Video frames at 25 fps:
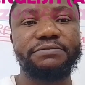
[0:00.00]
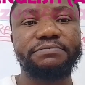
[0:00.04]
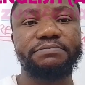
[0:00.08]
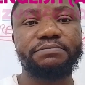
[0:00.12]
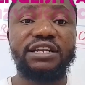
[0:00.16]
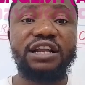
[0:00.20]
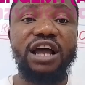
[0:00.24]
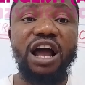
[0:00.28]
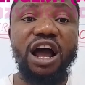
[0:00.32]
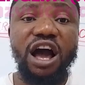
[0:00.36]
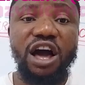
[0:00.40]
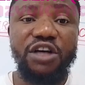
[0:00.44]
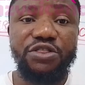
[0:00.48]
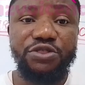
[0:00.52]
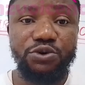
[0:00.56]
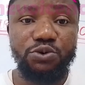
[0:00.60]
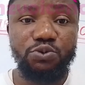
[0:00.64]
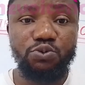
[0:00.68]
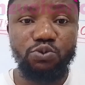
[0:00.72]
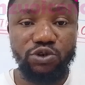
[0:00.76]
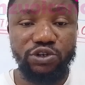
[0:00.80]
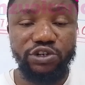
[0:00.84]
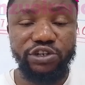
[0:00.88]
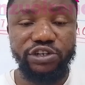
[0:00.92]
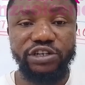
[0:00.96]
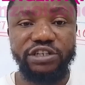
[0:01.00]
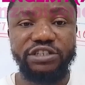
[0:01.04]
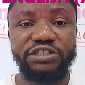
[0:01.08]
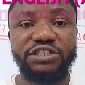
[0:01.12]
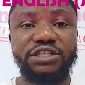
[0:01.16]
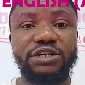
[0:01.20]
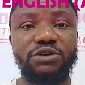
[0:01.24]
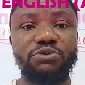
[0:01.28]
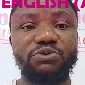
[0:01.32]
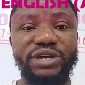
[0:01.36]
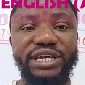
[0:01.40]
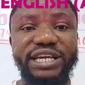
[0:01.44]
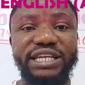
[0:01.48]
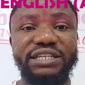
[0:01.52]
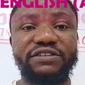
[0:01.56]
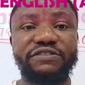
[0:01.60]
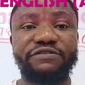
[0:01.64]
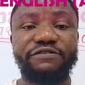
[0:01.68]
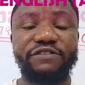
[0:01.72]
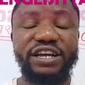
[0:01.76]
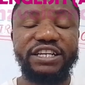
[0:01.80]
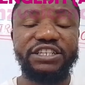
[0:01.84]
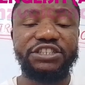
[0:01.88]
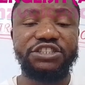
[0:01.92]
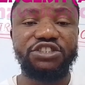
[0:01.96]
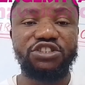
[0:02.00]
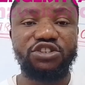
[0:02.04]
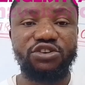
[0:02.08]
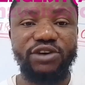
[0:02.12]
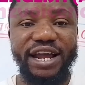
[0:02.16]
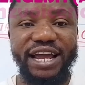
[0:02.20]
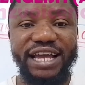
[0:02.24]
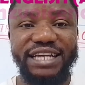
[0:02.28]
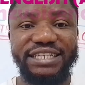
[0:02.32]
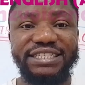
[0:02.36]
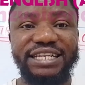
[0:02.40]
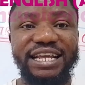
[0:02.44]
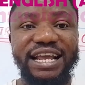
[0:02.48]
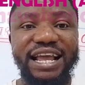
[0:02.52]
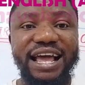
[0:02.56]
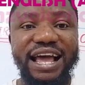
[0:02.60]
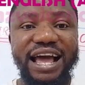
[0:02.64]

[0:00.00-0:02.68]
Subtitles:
In other words, we can define stress